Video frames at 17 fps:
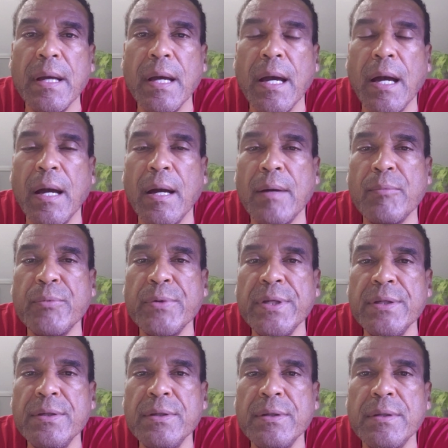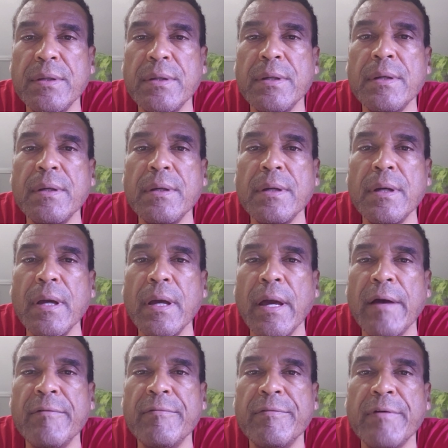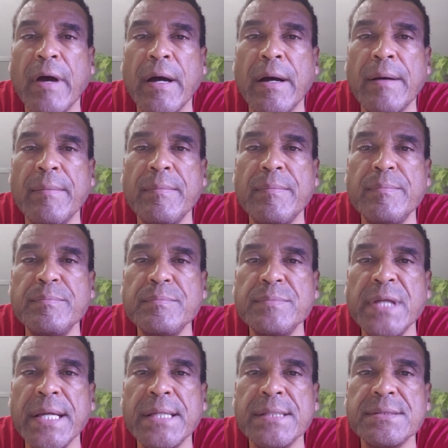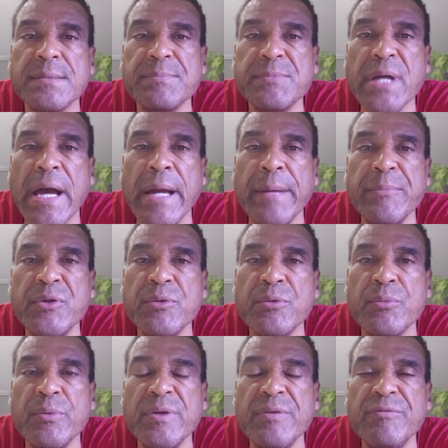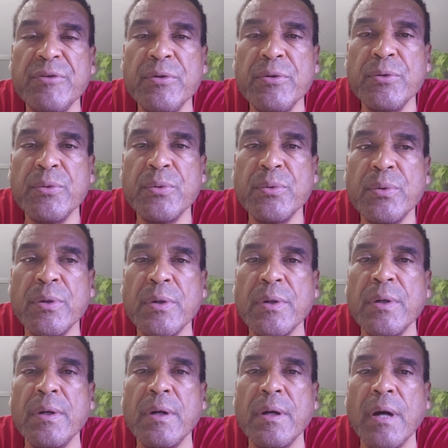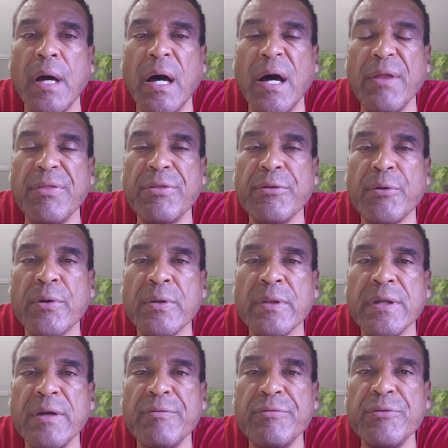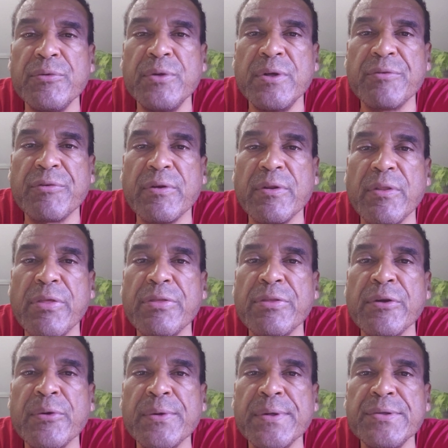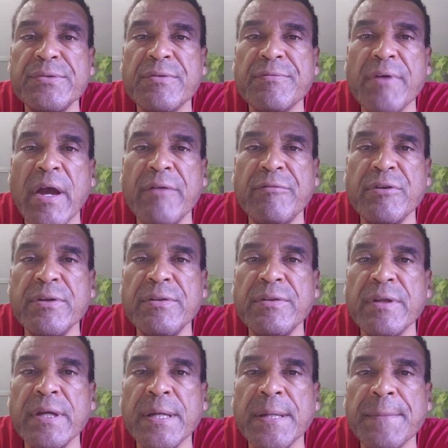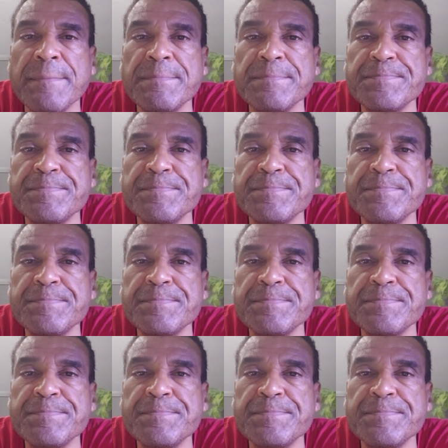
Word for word: Uh, we have uh, taken some time to review uh, thoroughly a few different theories of everything.